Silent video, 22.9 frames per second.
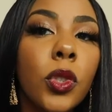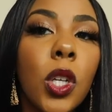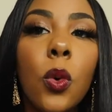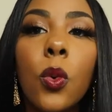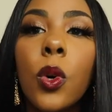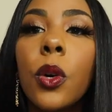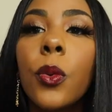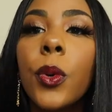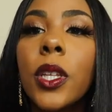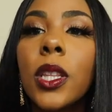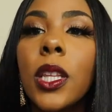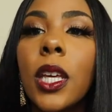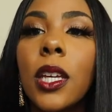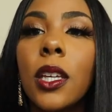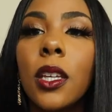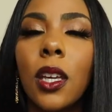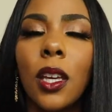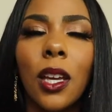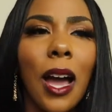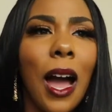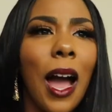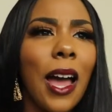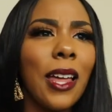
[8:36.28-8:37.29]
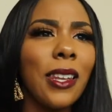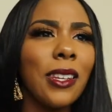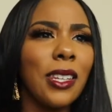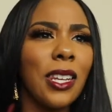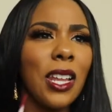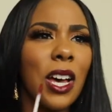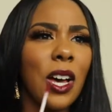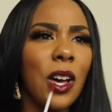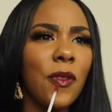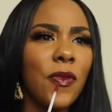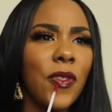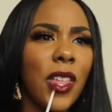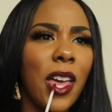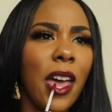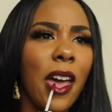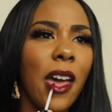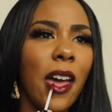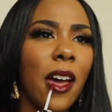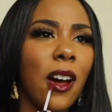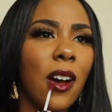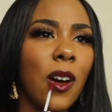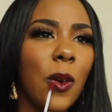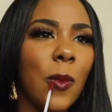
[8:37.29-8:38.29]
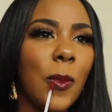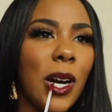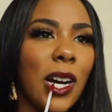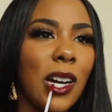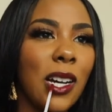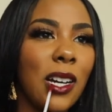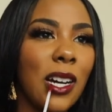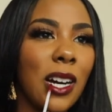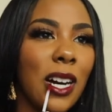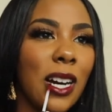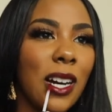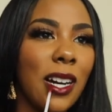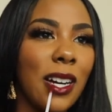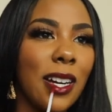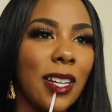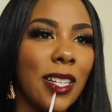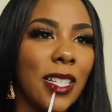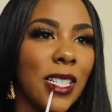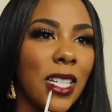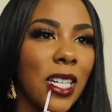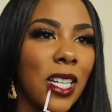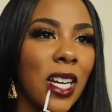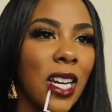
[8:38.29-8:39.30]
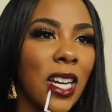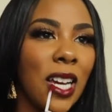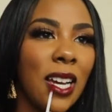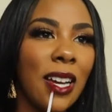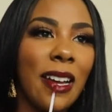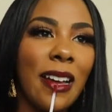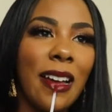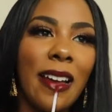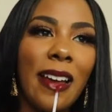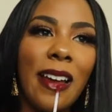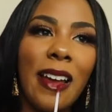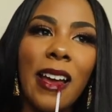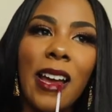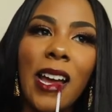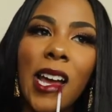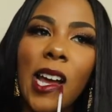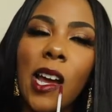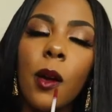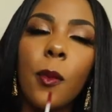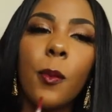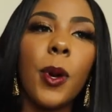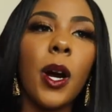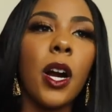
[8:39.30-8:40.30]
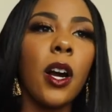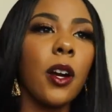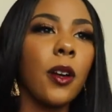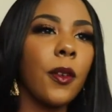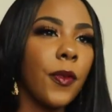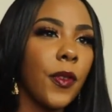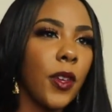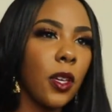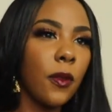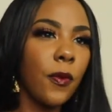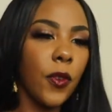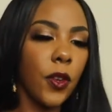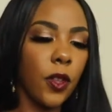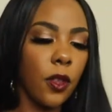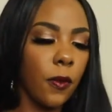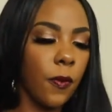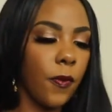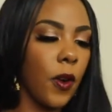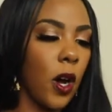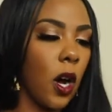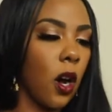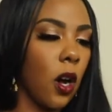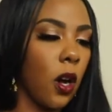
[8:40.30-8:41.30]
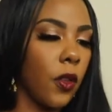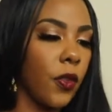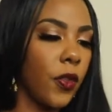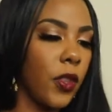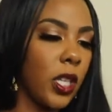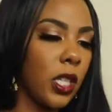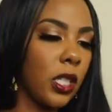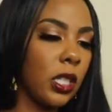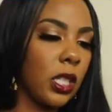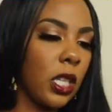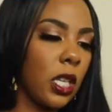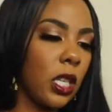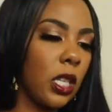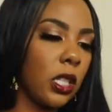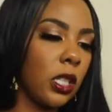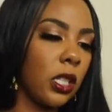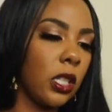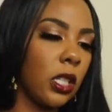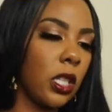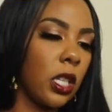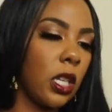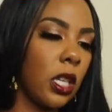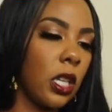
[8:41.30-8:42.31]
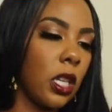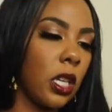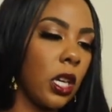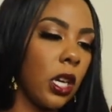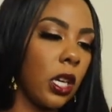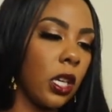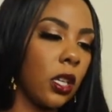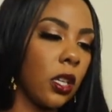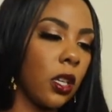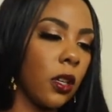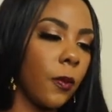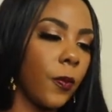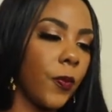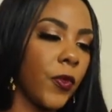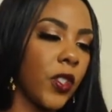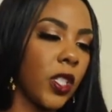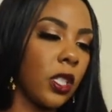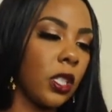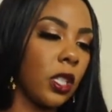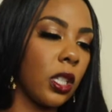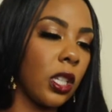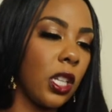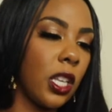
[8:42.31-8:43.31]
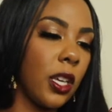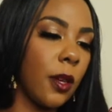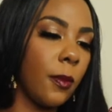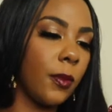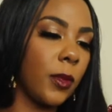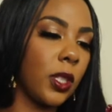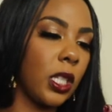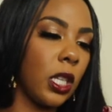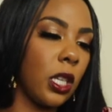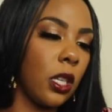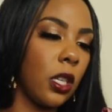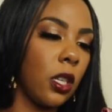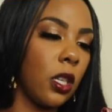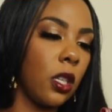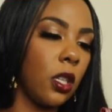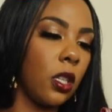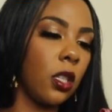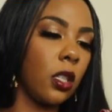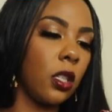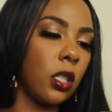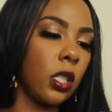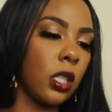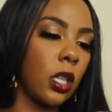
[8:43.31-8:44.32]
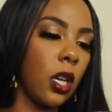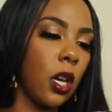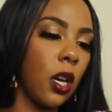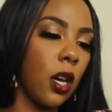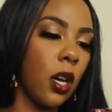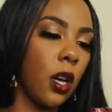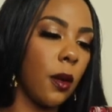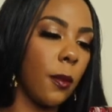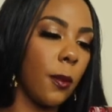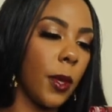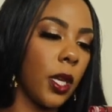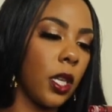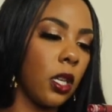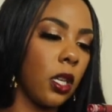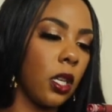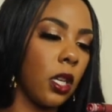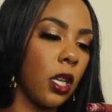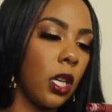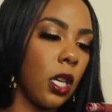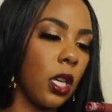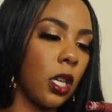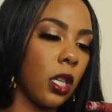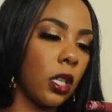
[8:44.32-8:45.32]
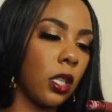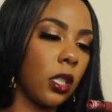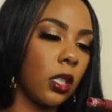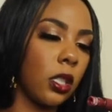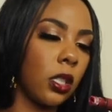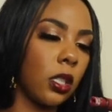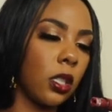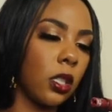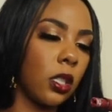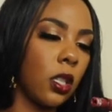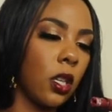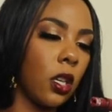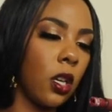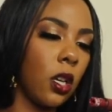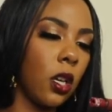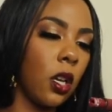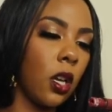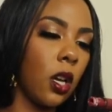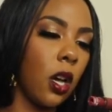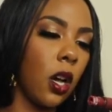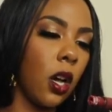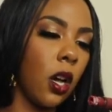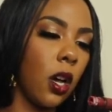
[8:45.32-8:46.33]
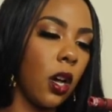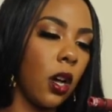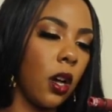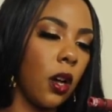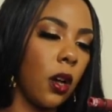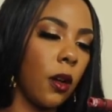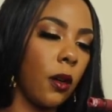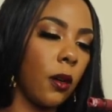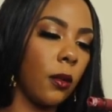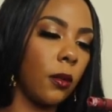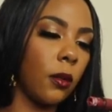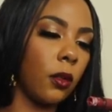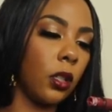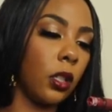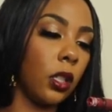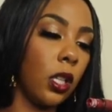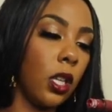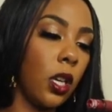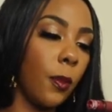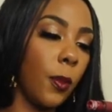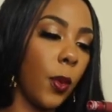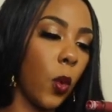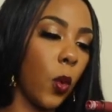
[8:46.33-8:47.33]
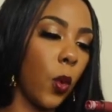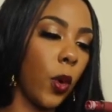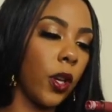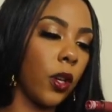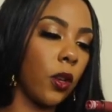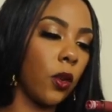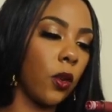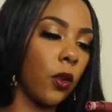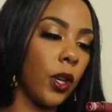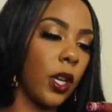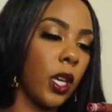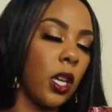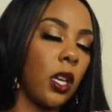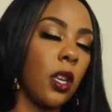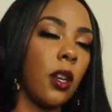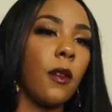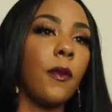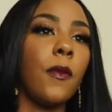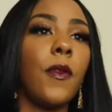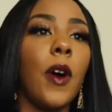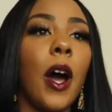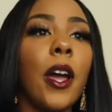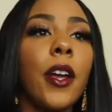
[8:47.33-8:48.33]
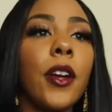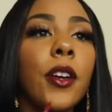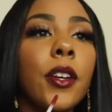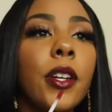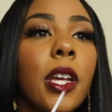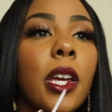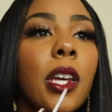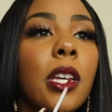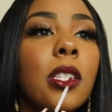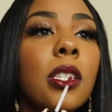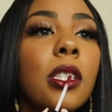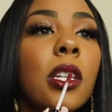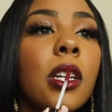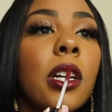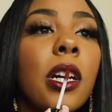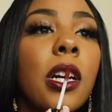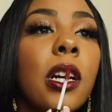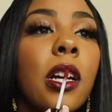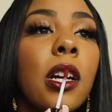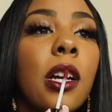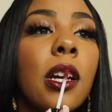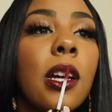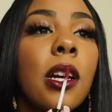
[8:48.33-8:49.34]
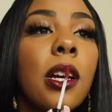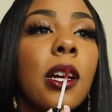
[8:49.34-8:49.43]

What are we thinking? I love that. Oh my gosh. Perfect for the fall. This is the Slip Tease NYX lip oil in Fire Dancer.